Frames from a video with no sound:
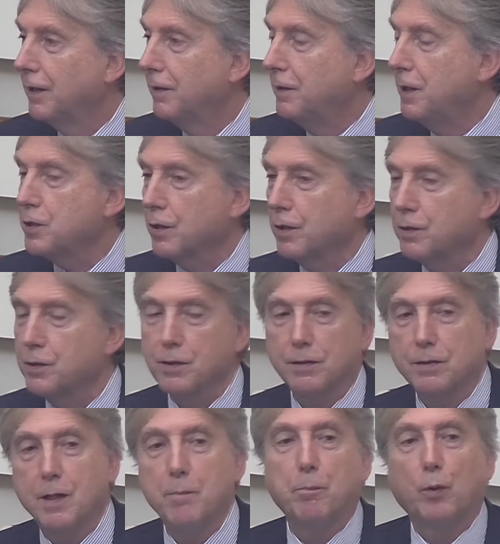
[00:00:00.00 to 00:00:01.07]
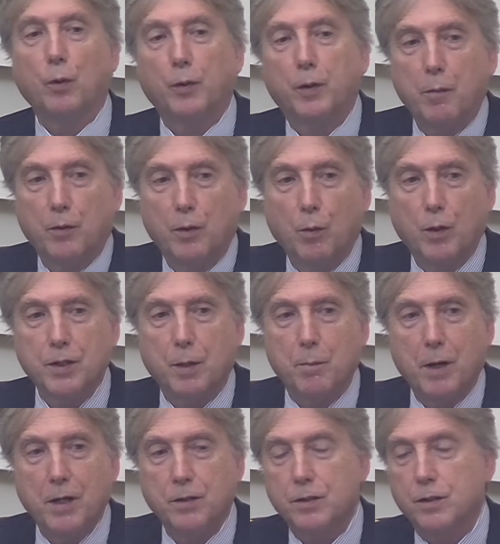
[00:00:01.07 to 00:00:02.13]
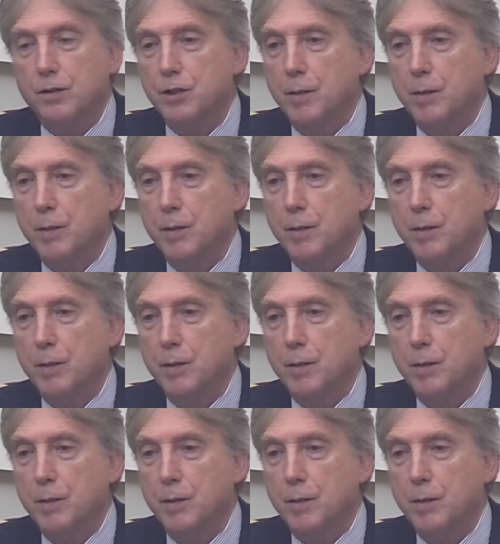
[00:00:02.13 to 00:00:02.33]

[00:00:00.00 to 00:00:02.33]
these are simple, the ones I mentioned,